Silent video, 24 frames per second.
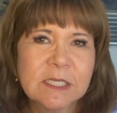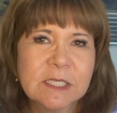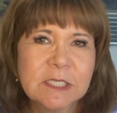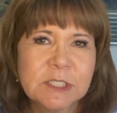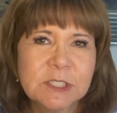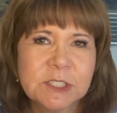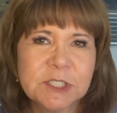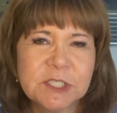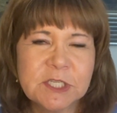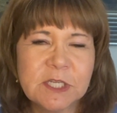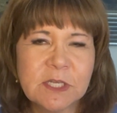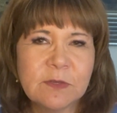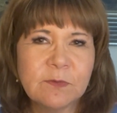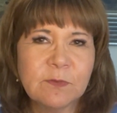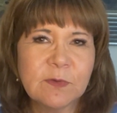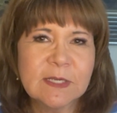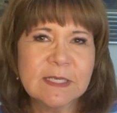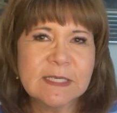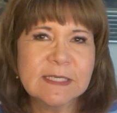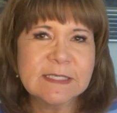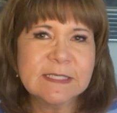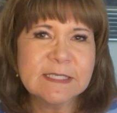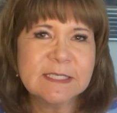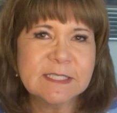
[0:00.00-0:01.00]
She
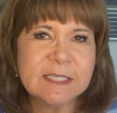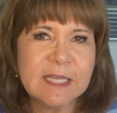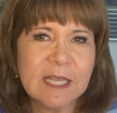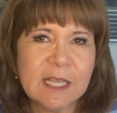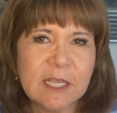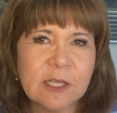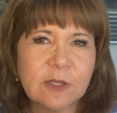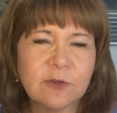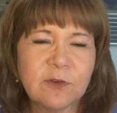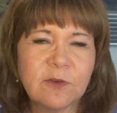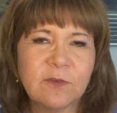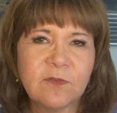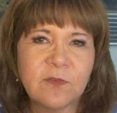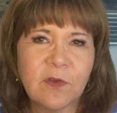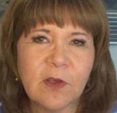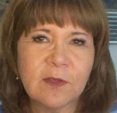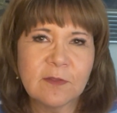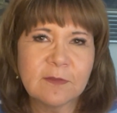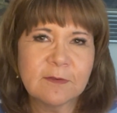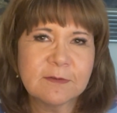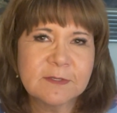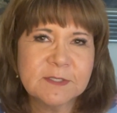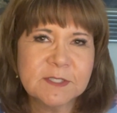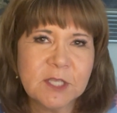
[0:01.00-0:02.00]
was staying in her
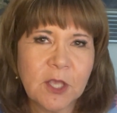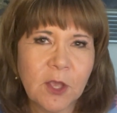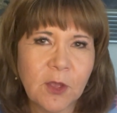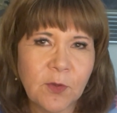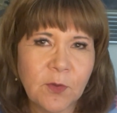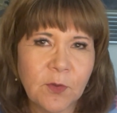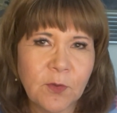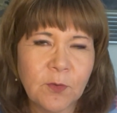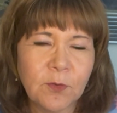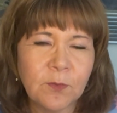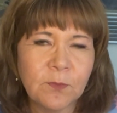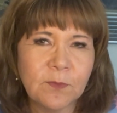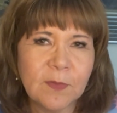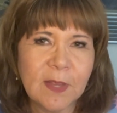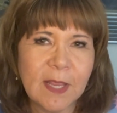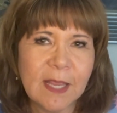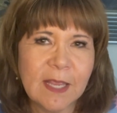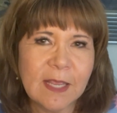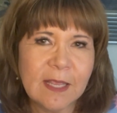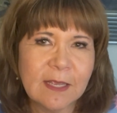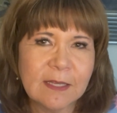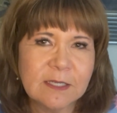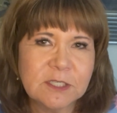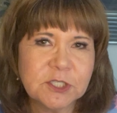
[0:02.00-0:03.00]
father's home
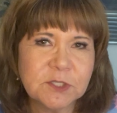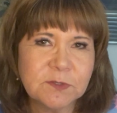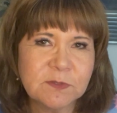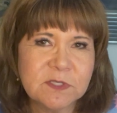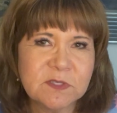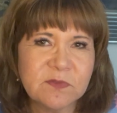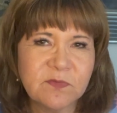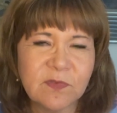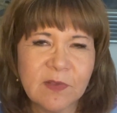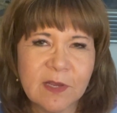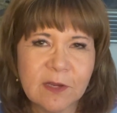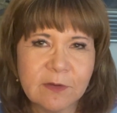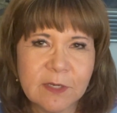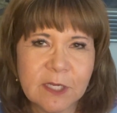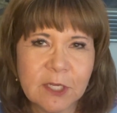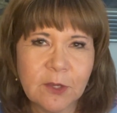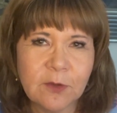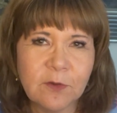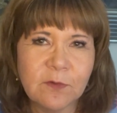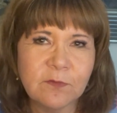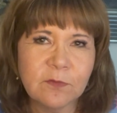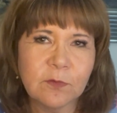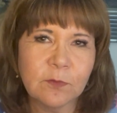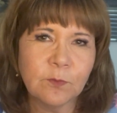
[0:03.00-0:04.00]
and she was very
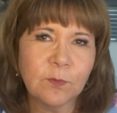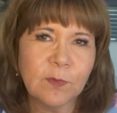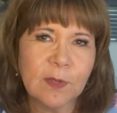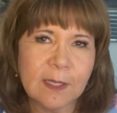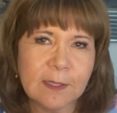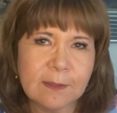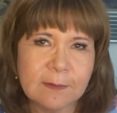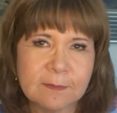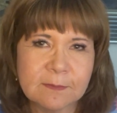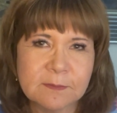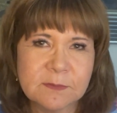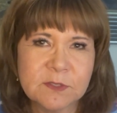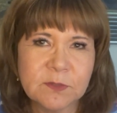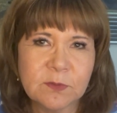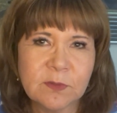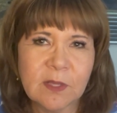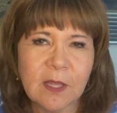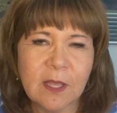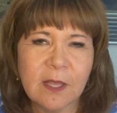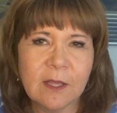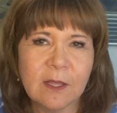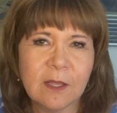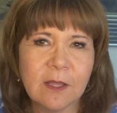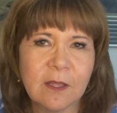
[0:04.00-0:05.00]
overwhelmed
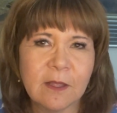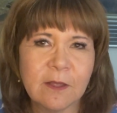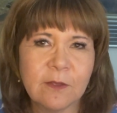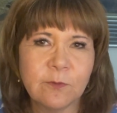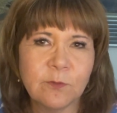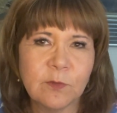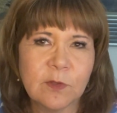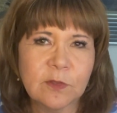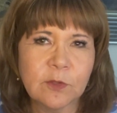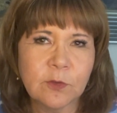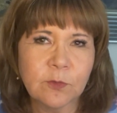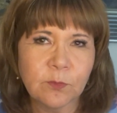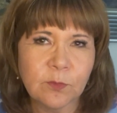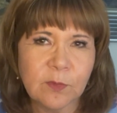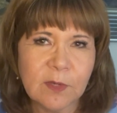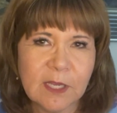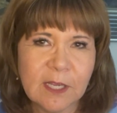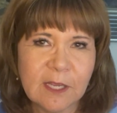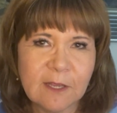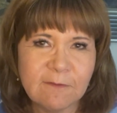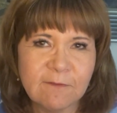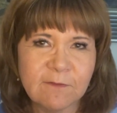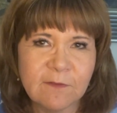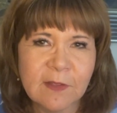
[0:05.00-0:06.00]
with
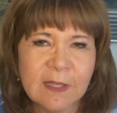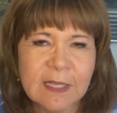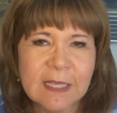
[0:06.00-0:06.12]
grief